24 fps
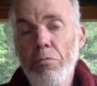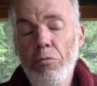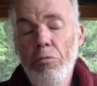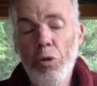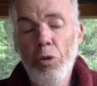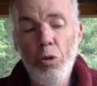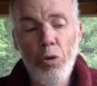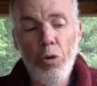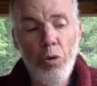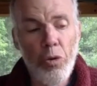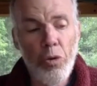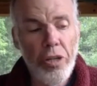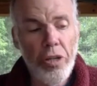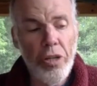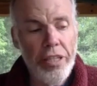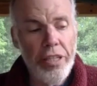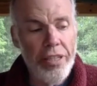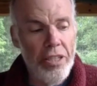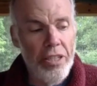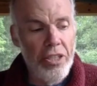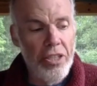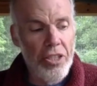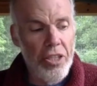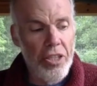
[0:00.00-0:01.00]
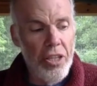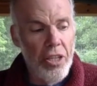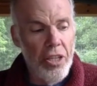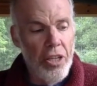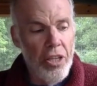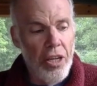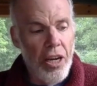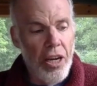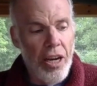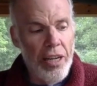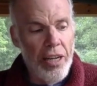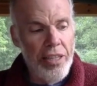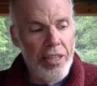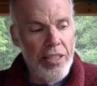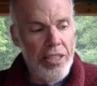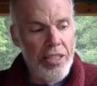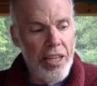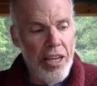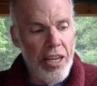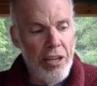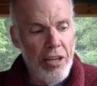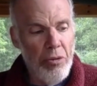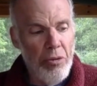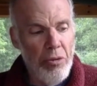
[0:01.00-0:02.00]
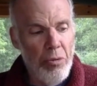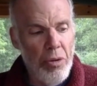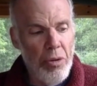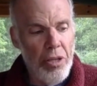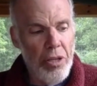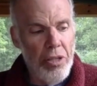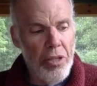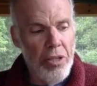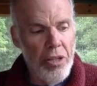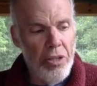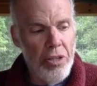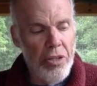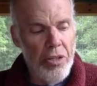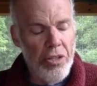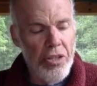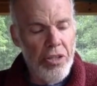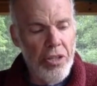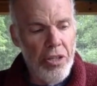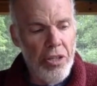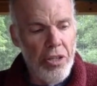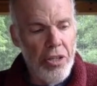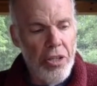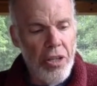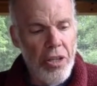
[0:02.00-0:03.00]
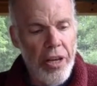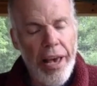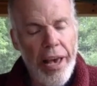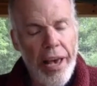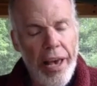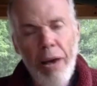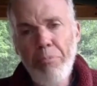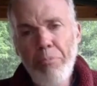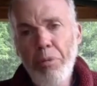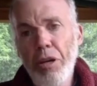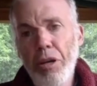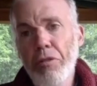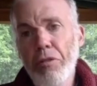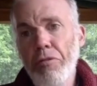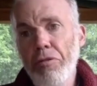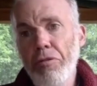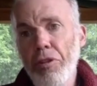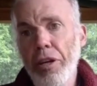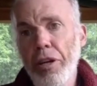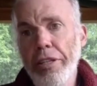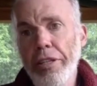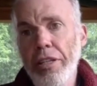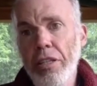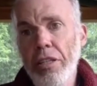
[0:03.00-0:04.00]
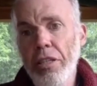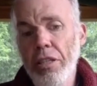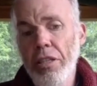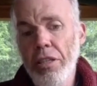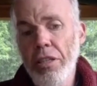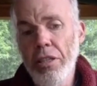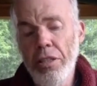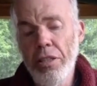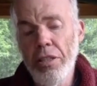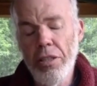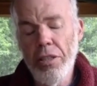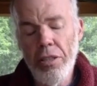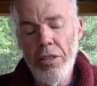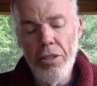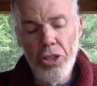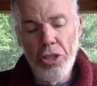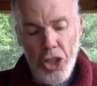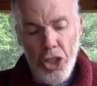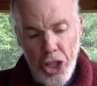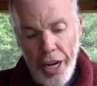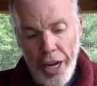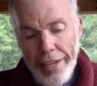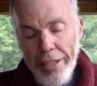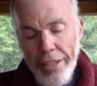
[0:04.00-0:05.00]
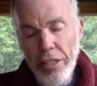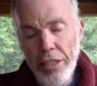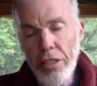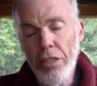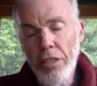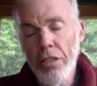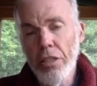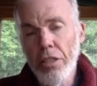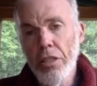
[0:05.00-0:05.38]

recording this on a day when there's epic flooding in China,